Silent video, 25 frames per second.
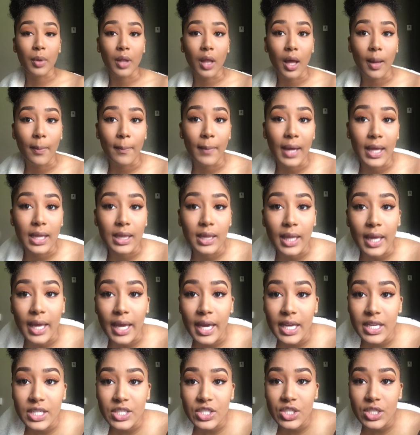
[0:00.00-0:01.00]
applied my
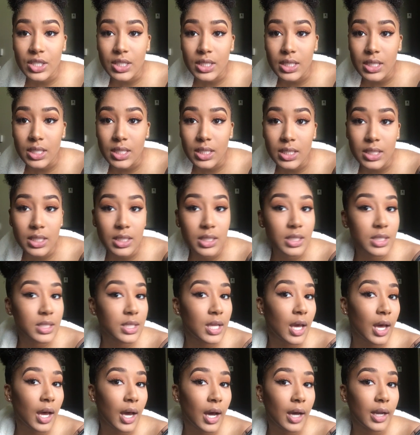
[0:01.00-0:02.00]
lashes,
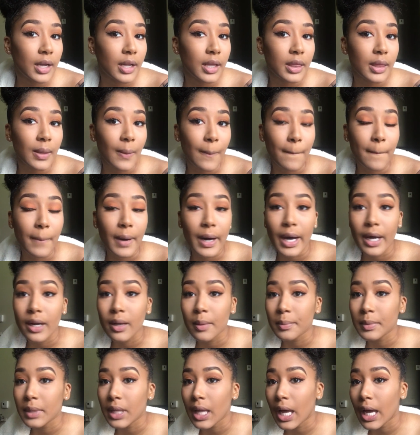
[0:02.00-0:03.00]
I did the
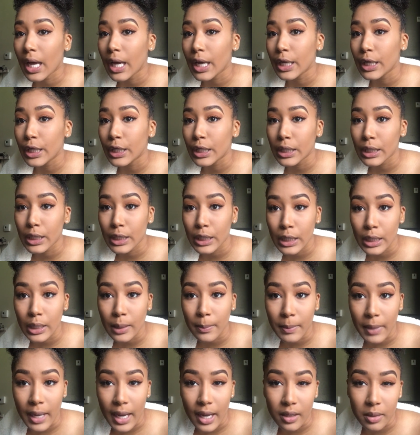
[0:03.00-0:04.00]
bottom liner,
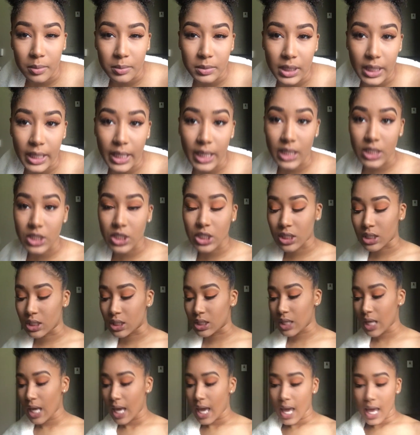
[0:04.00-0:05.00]
bottom lashes,
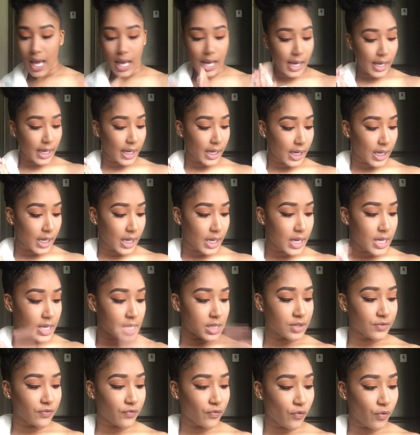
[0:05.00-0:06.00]

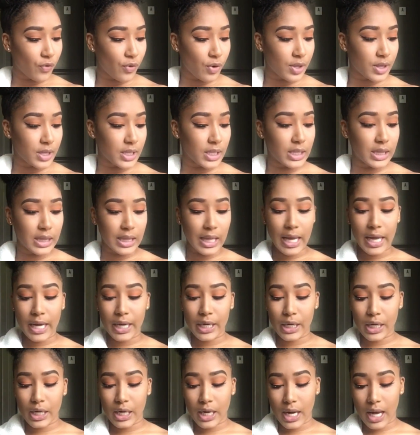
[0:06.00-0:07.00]
and for the
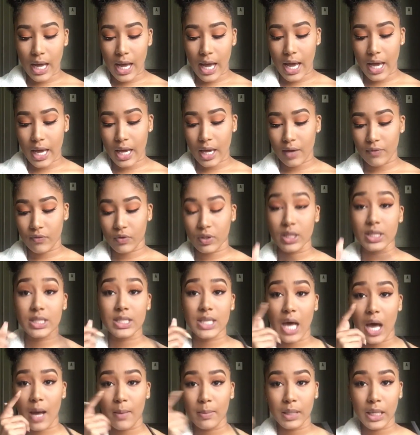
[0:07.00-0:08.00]
liner, for the
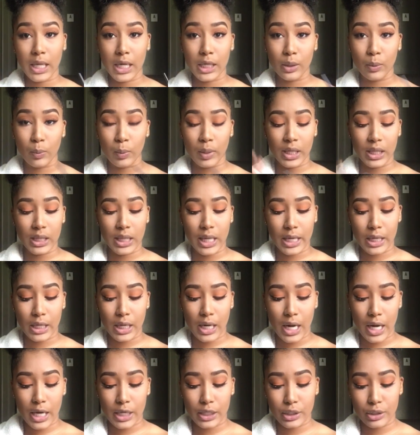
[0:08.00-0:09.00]
top liner, wing liner,
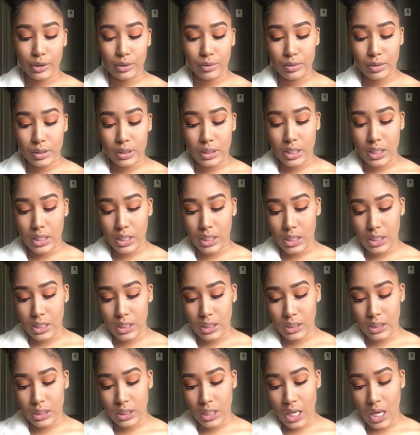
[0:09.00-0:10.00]
I used
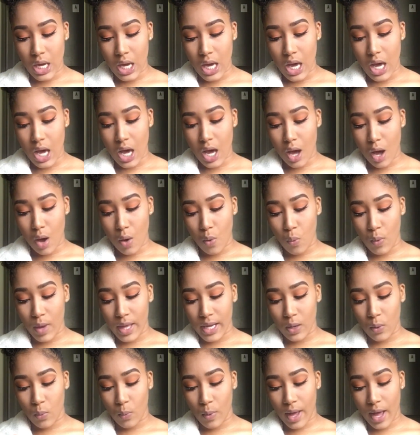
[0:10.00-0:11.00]
this
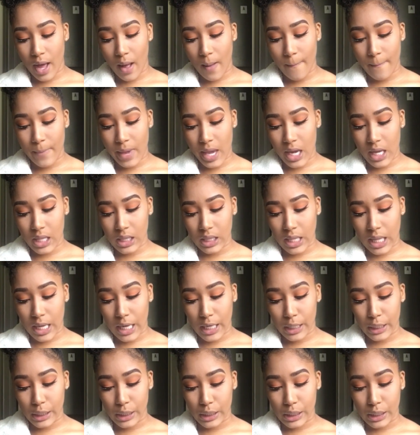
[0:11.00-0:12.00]
Wet n Wild Mega
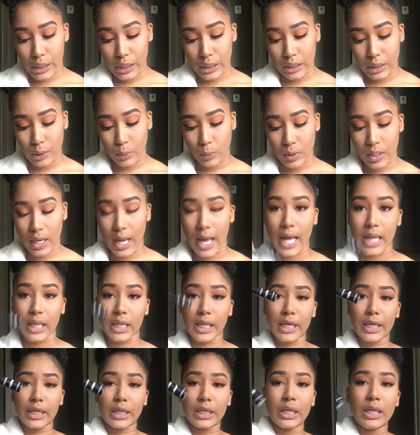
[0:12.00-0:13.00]
Liner liquid
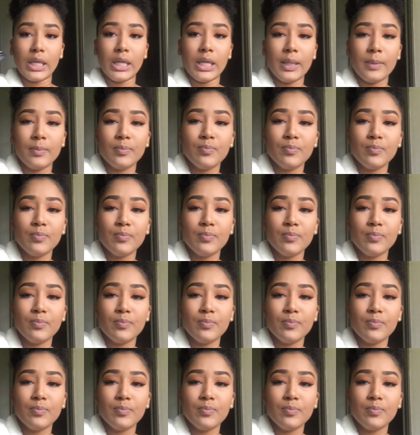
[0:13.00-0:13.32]
eyeliner